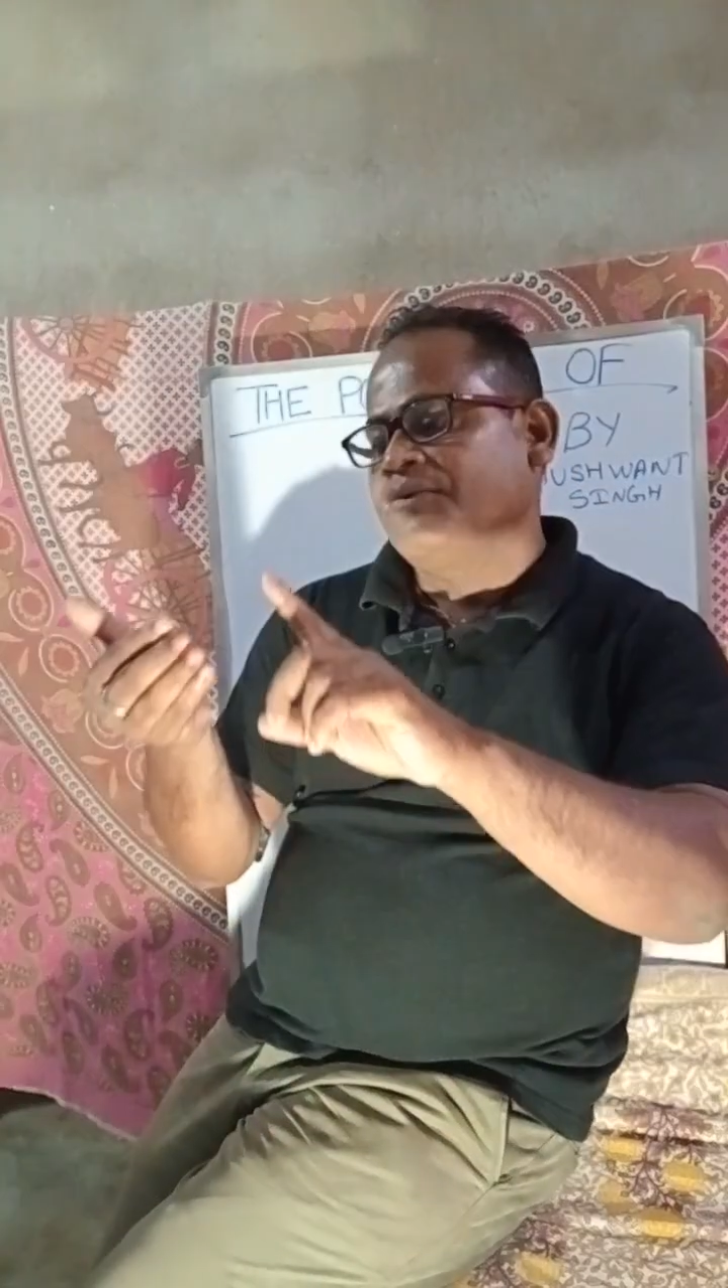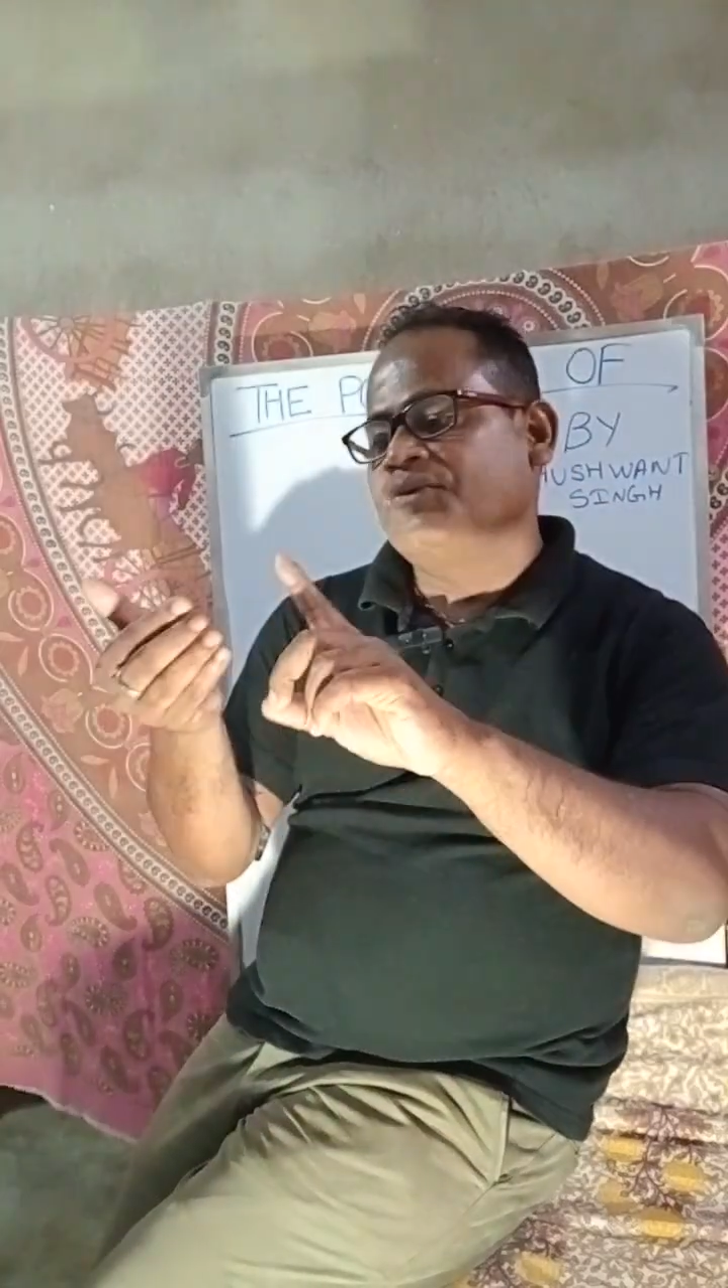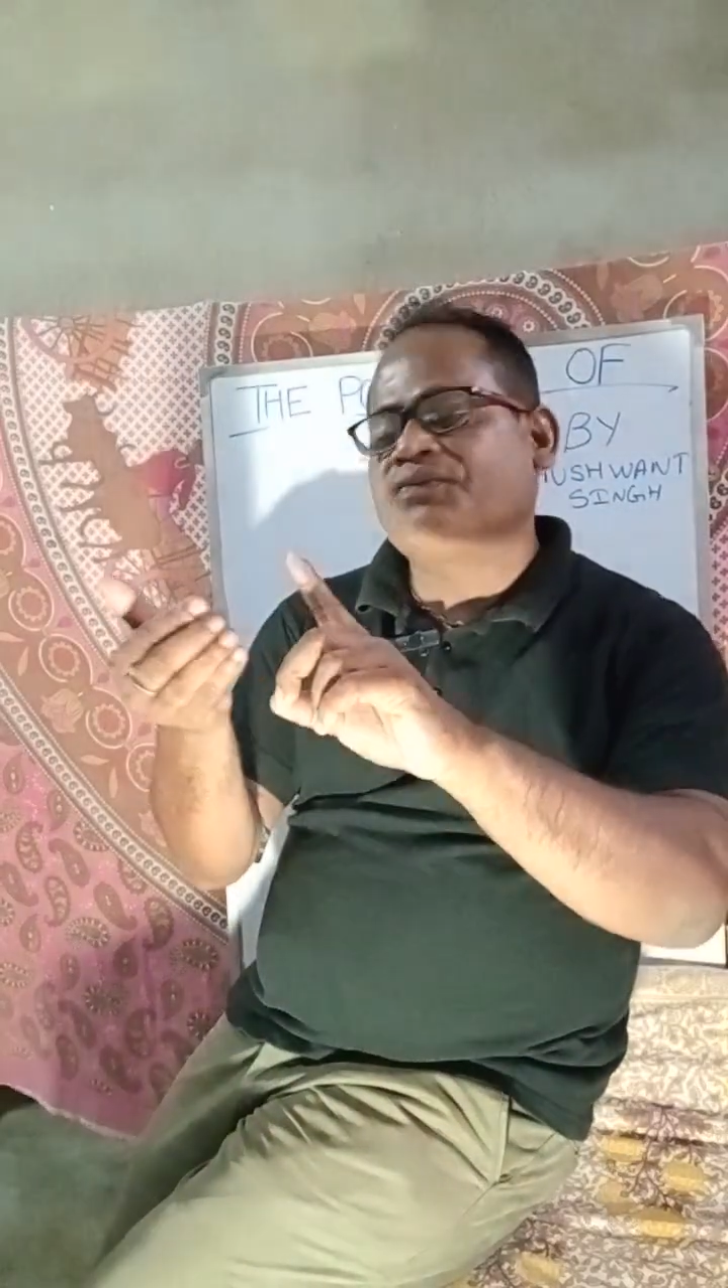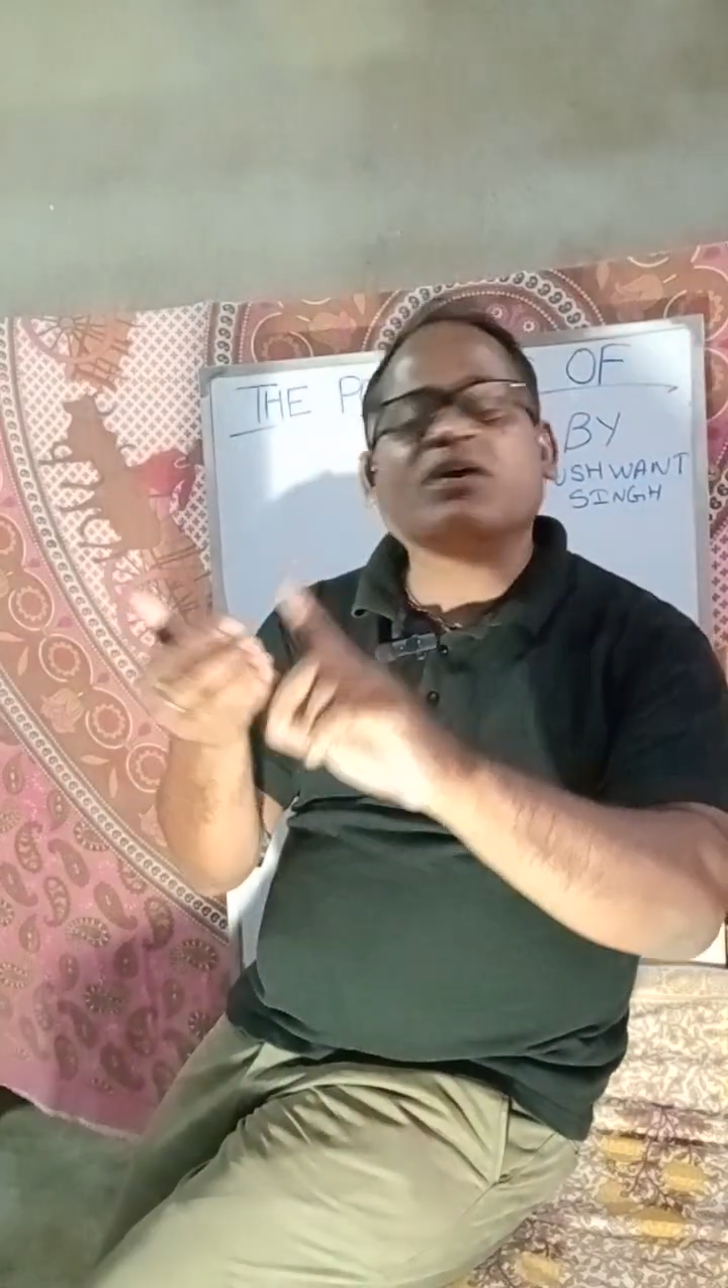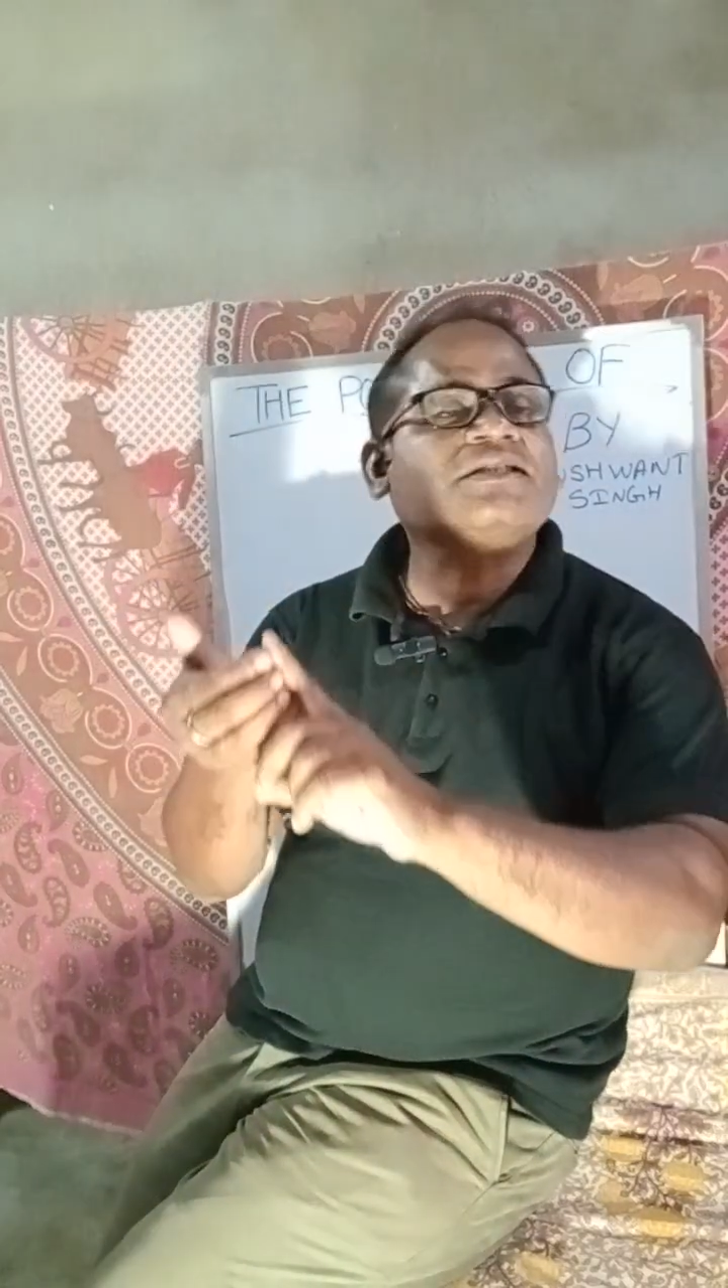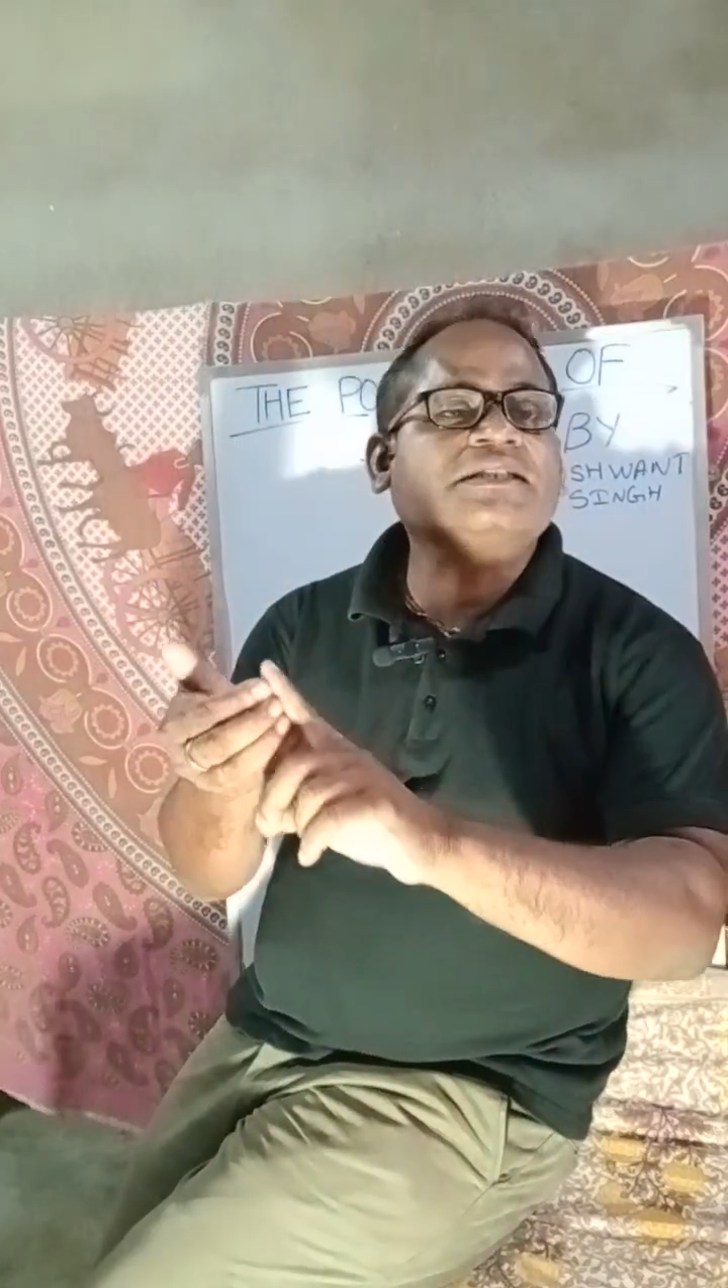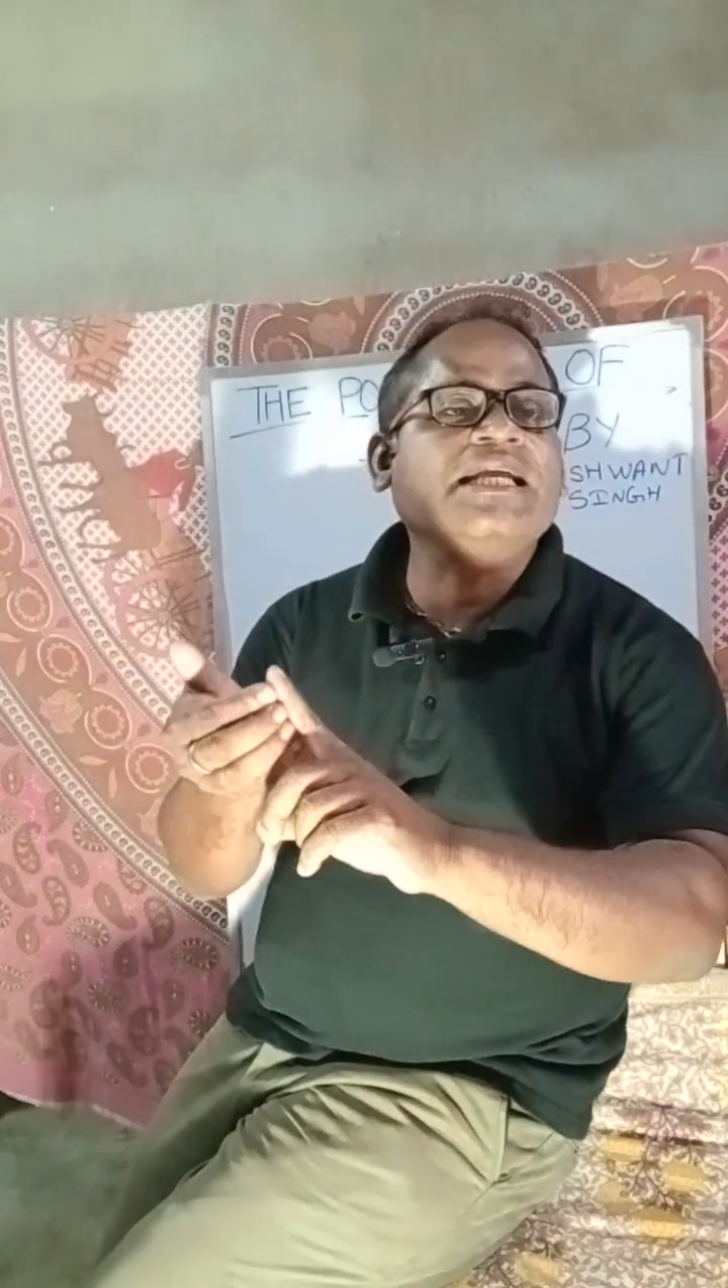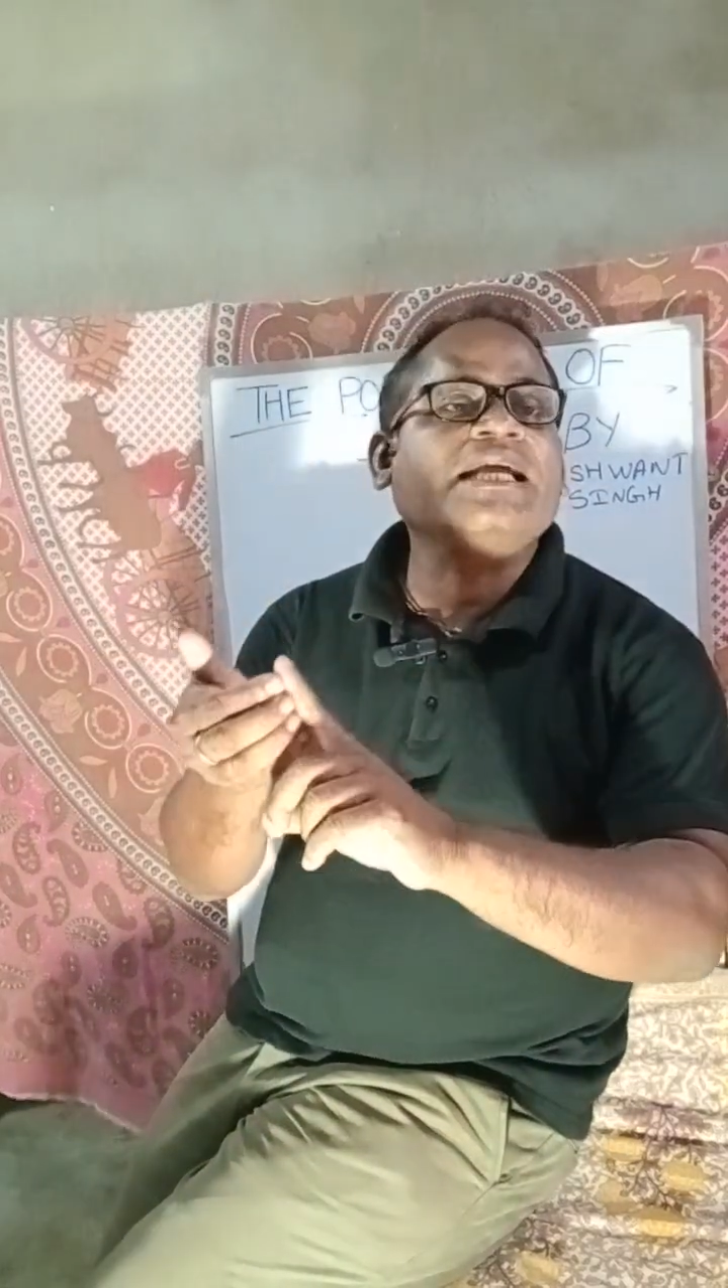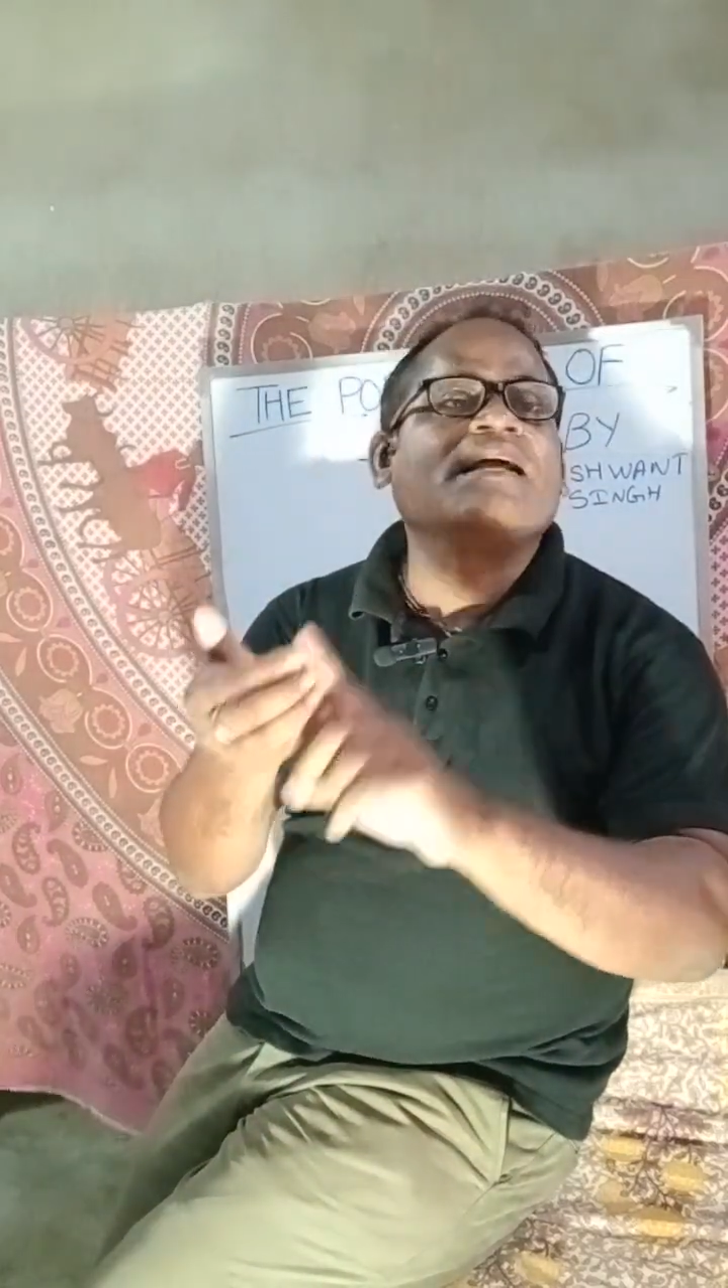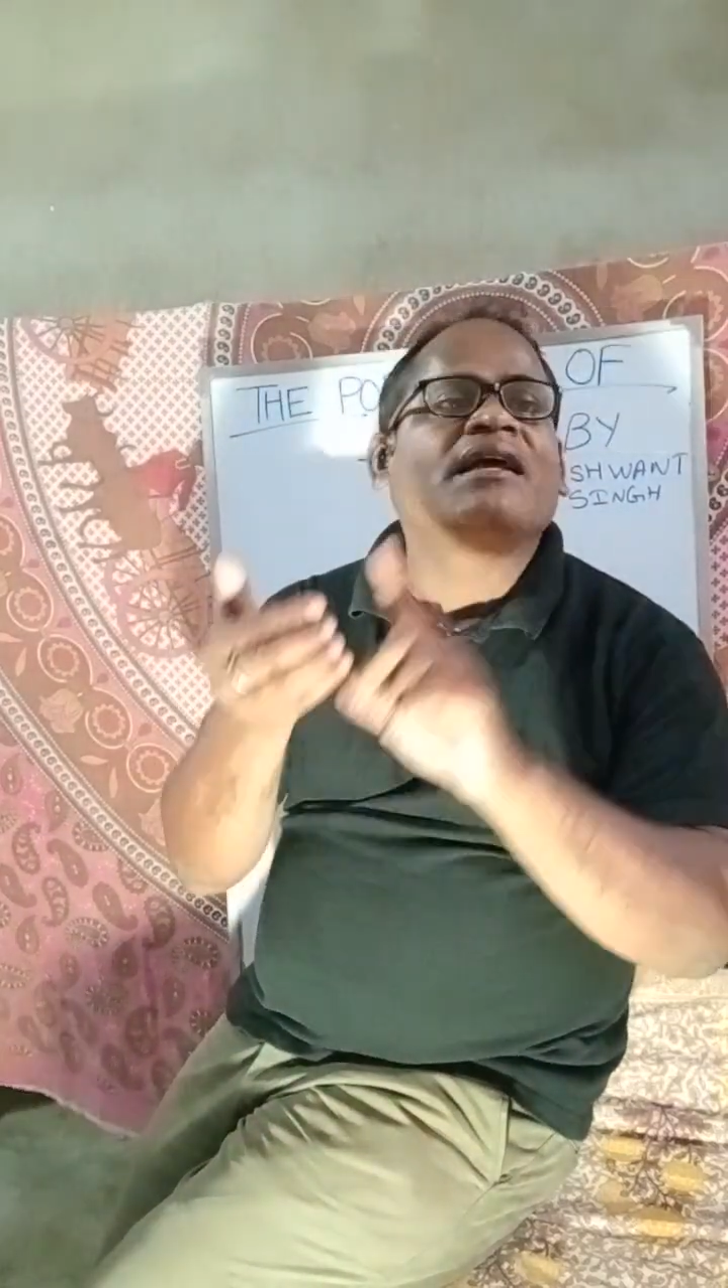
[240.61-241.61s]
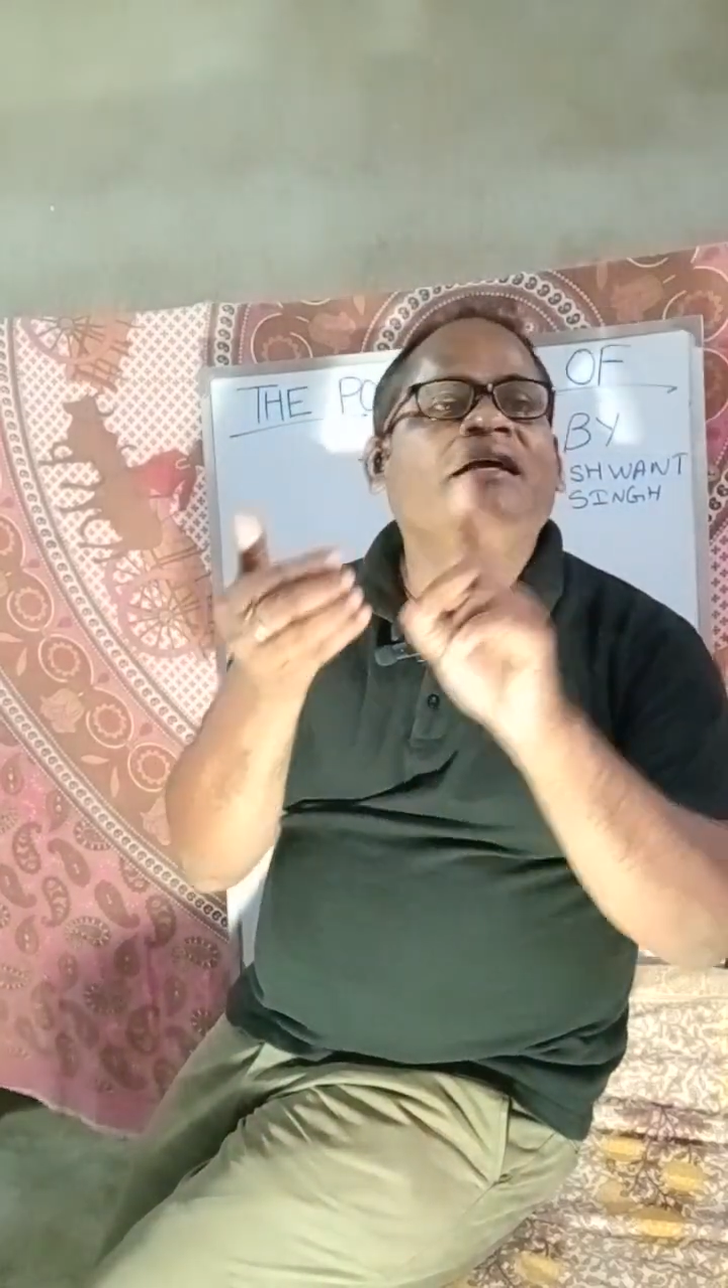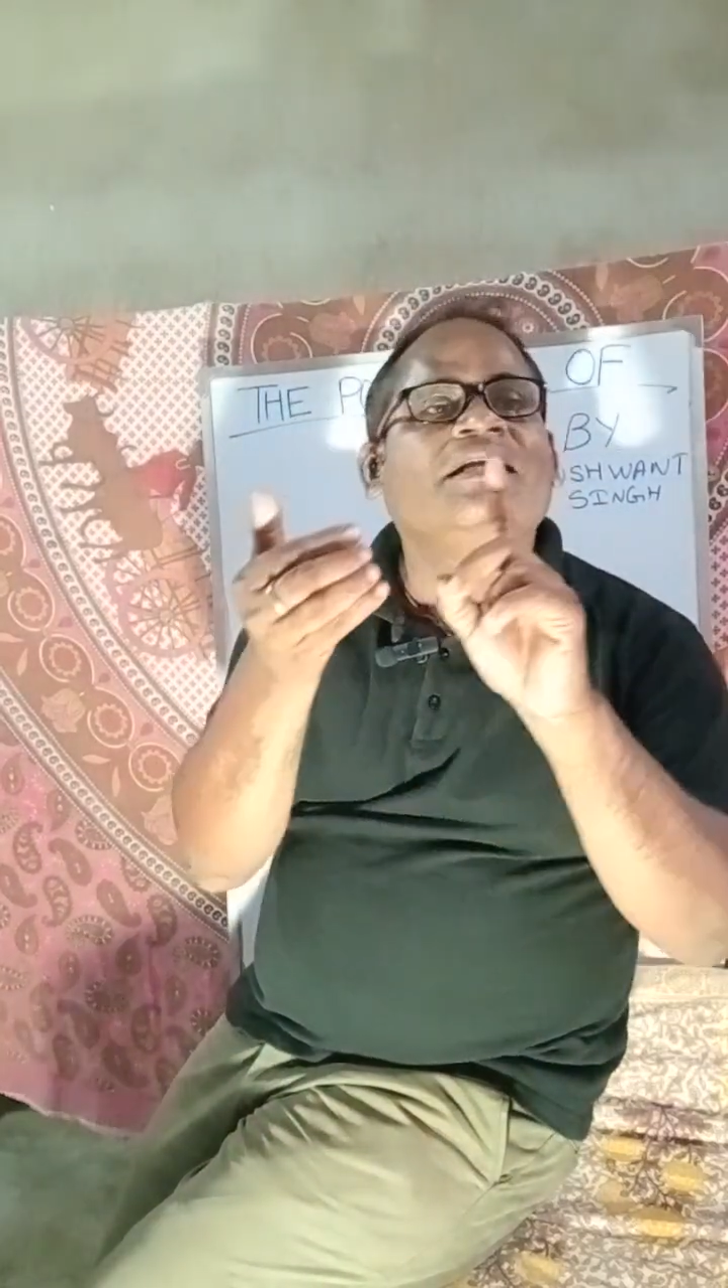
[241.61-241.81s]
The first thing,